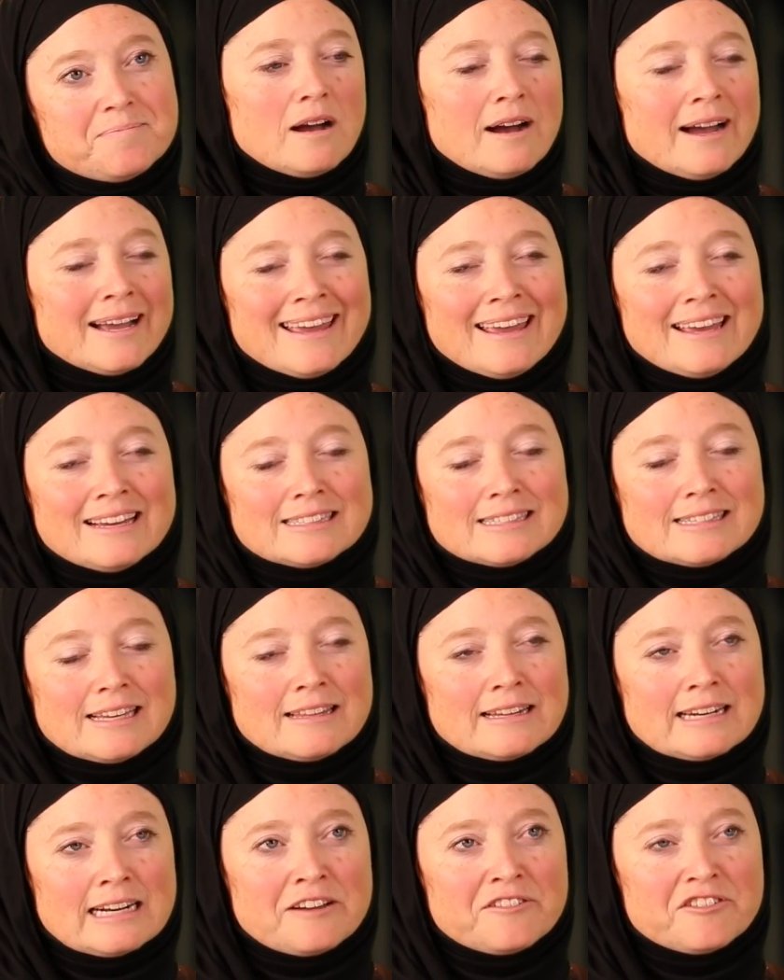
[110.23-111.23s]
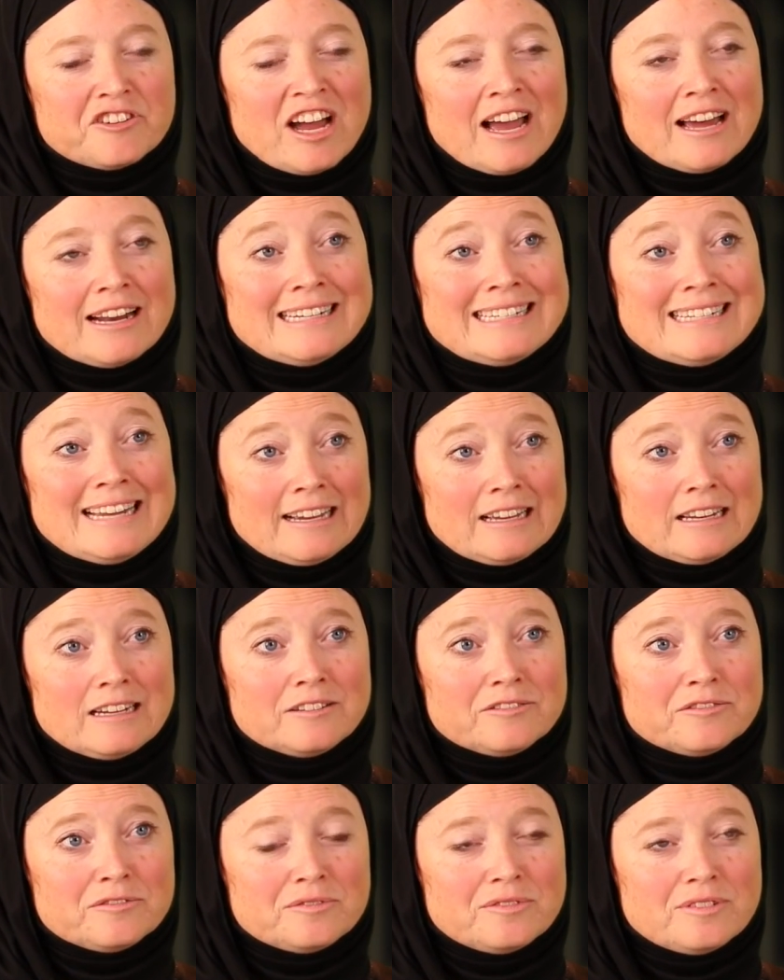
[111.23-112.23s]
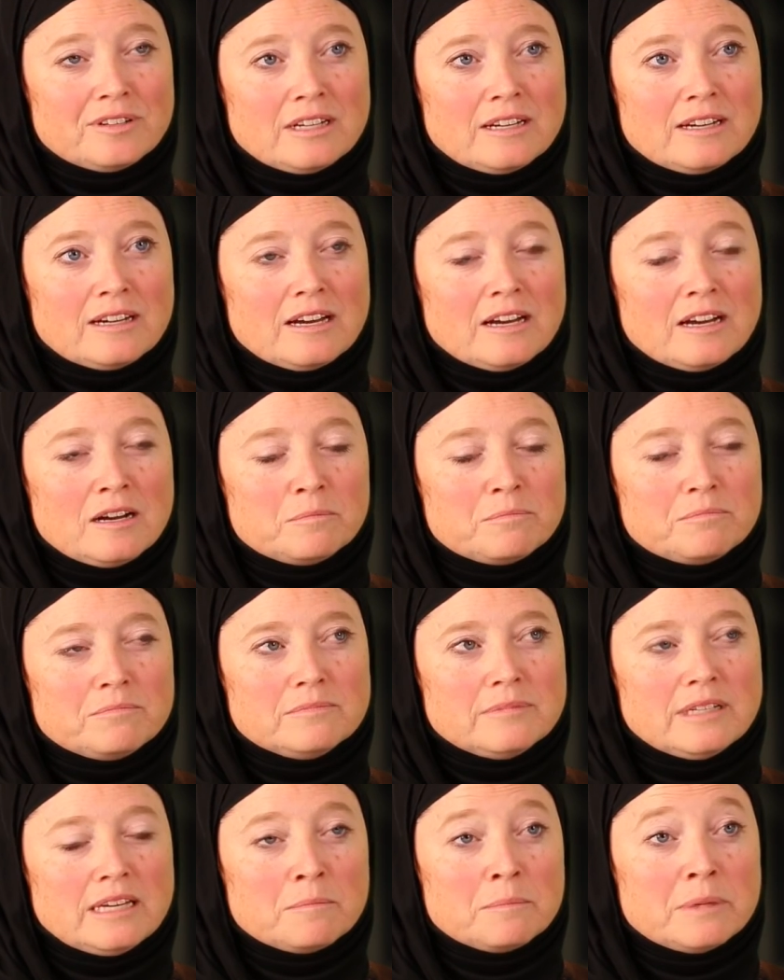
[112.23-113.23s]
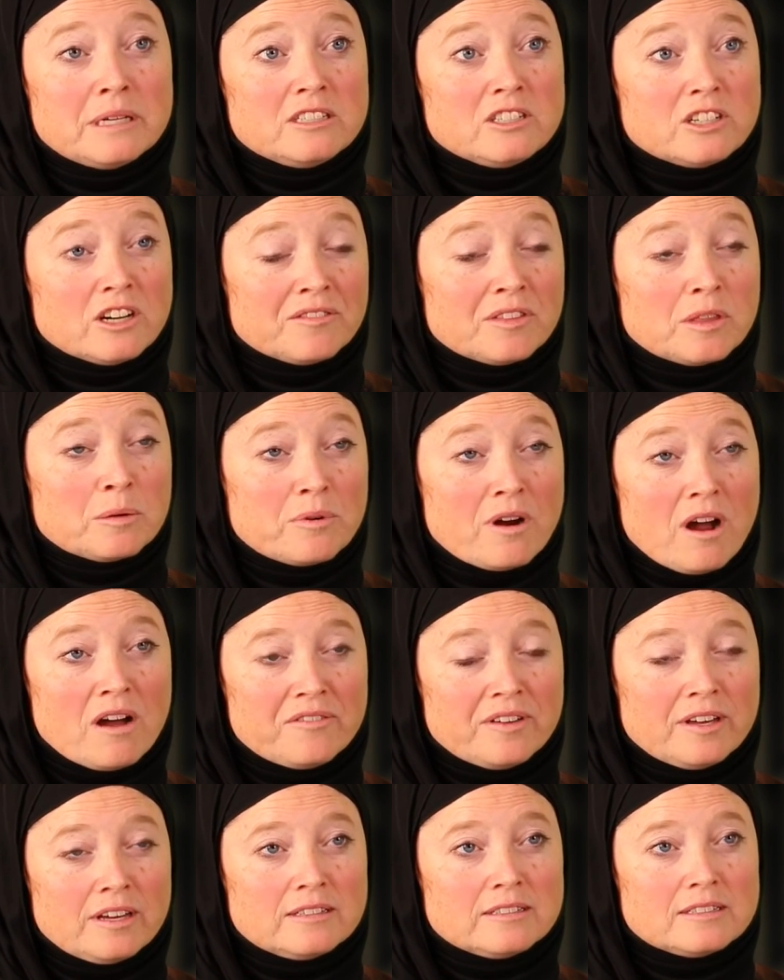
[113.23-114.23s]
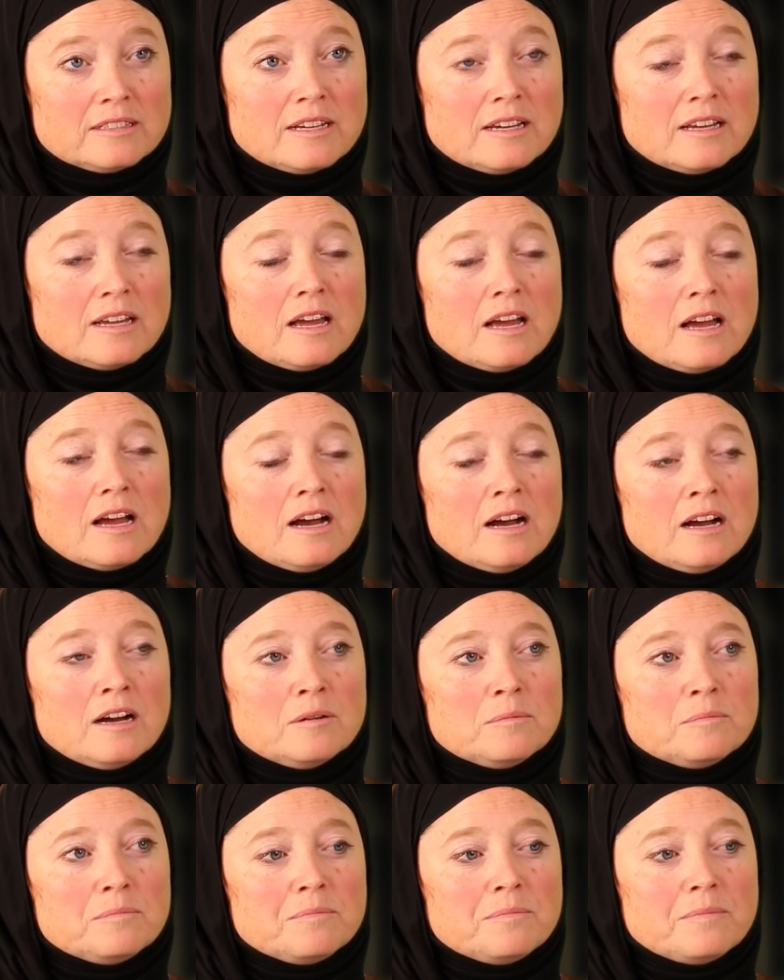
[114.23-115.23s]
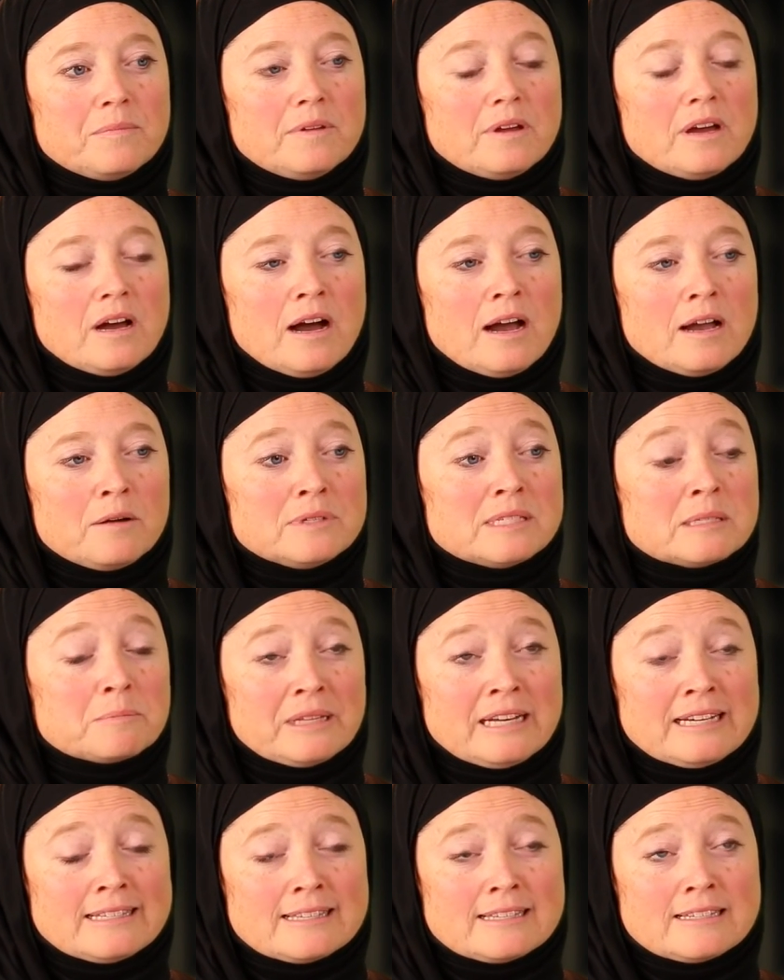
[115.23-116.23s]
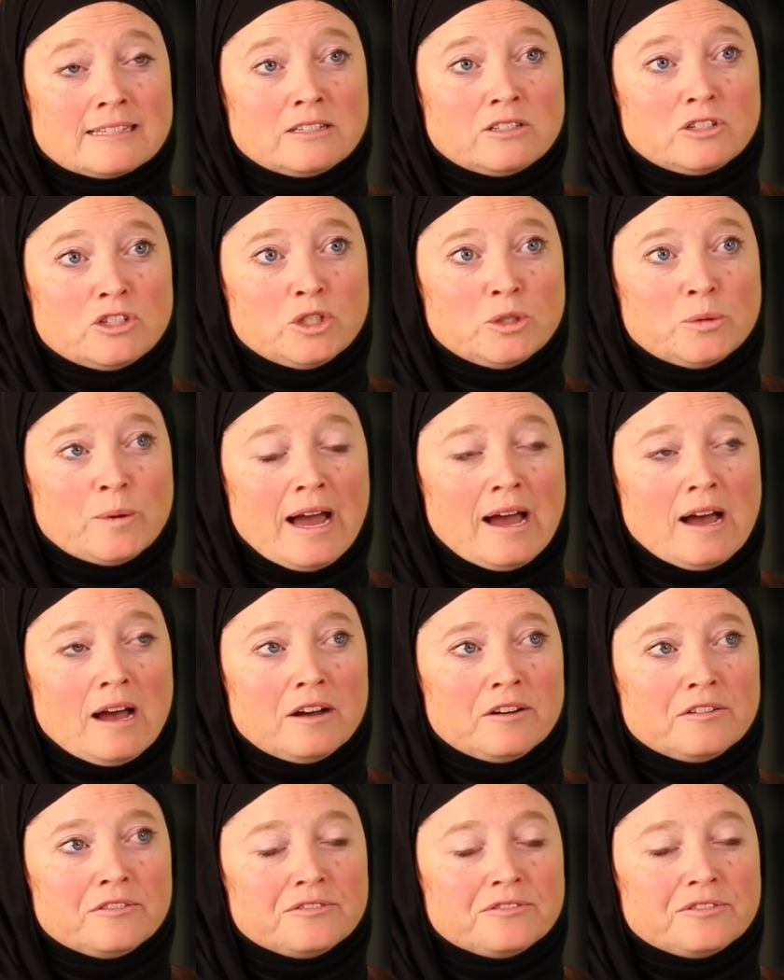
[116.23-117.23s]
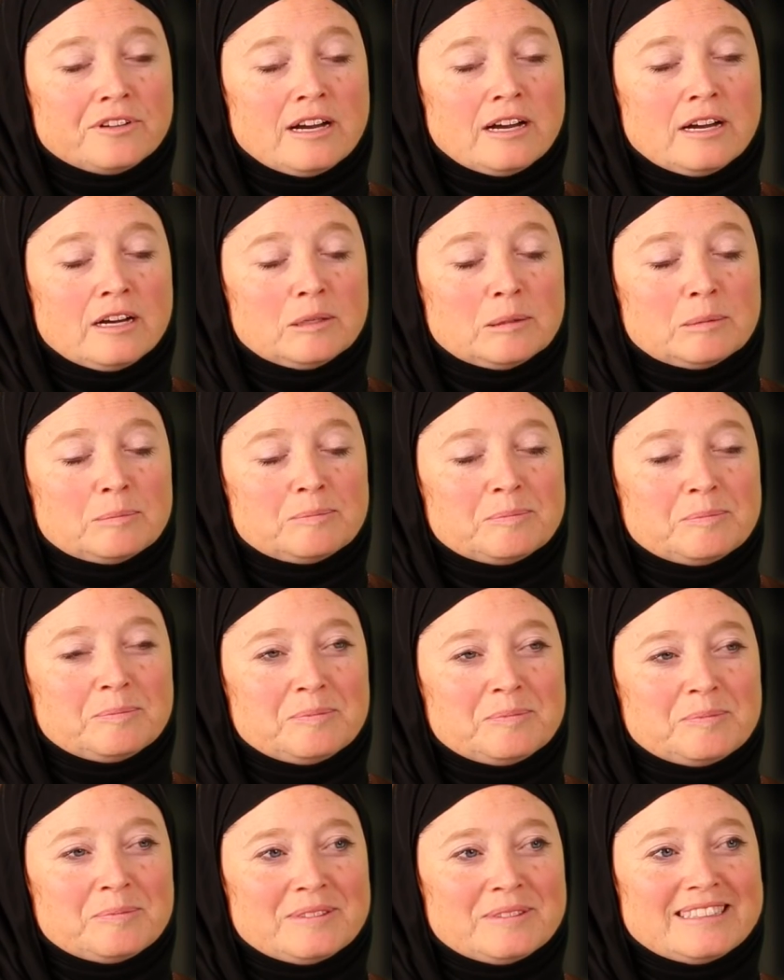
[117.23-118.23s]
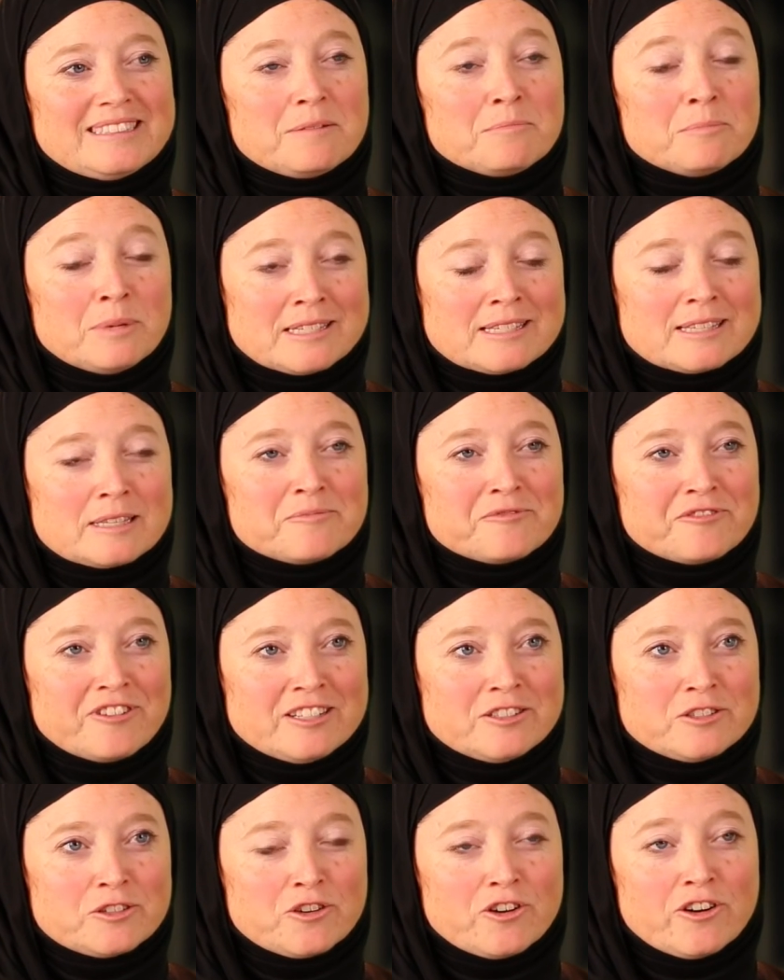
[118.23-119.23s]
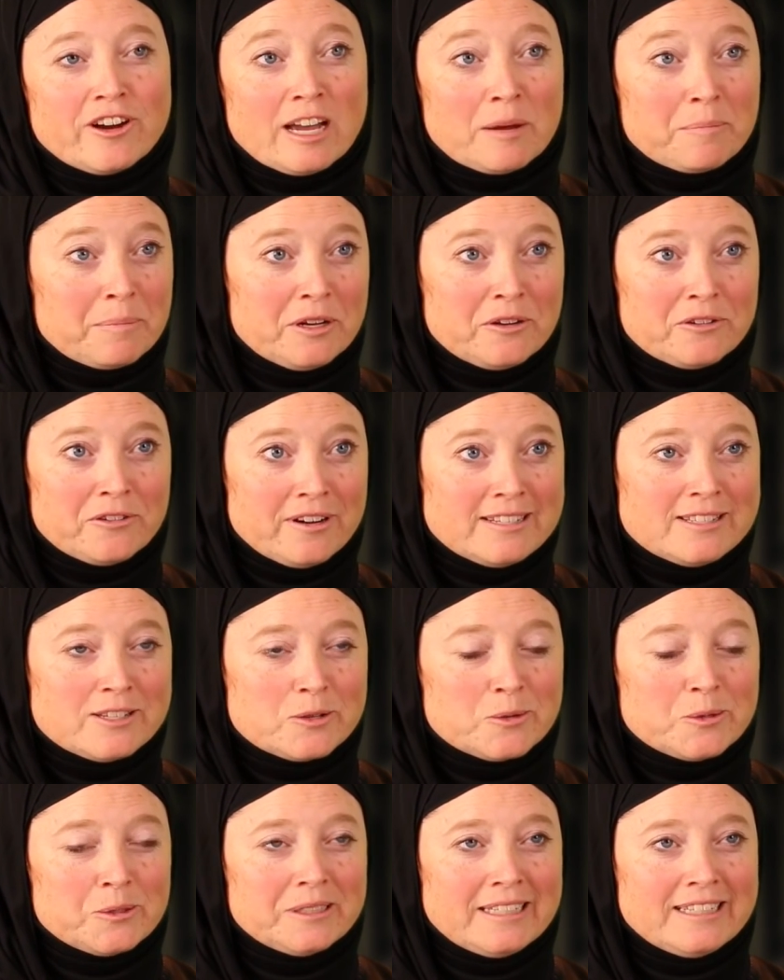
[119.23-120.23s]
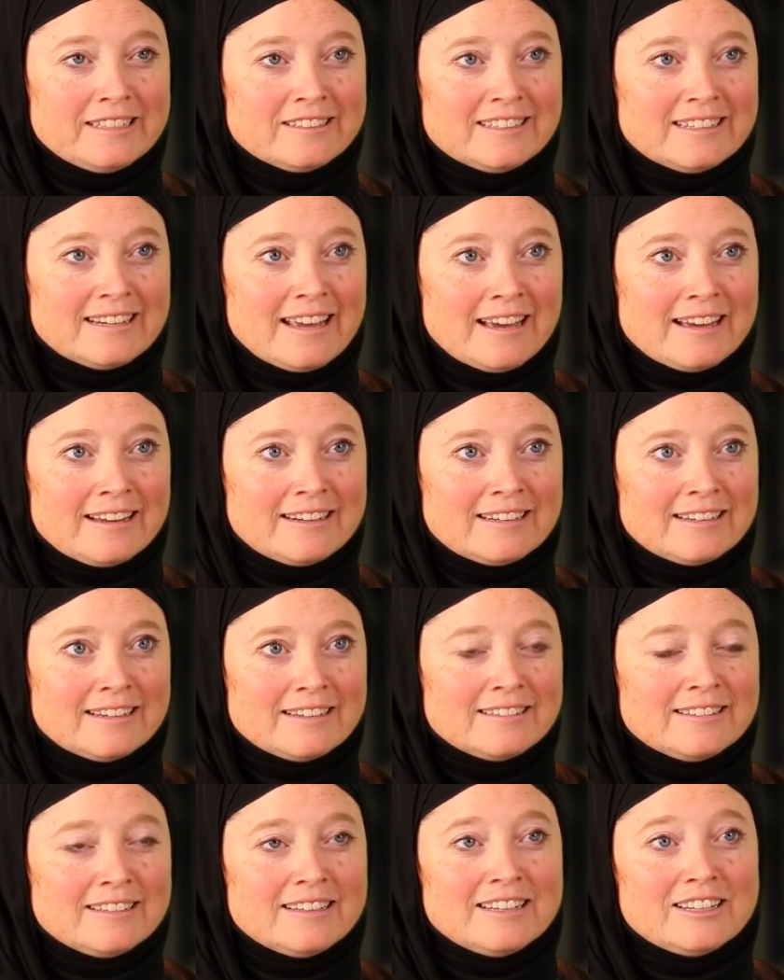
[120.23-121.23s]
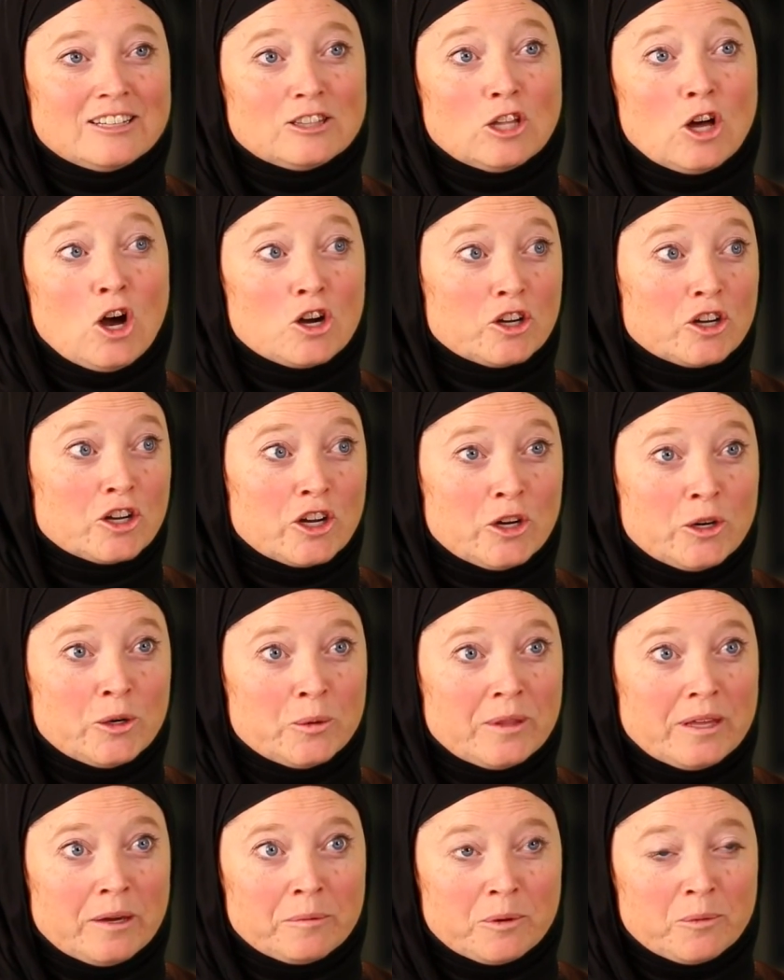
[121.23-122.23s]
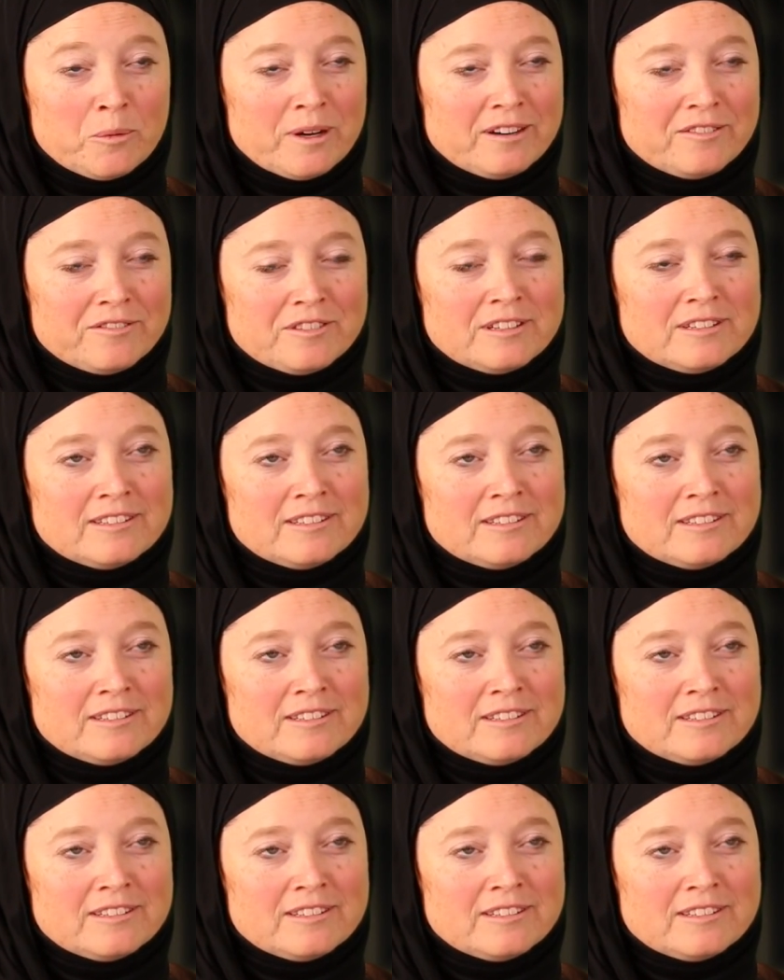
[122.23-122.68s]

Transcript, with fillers: I can't say that I ever had a negative um, image of the Prophet. Um, I was blessed to have um, Muslim friends growing up in grade school here in Canada. Long ago, they were one of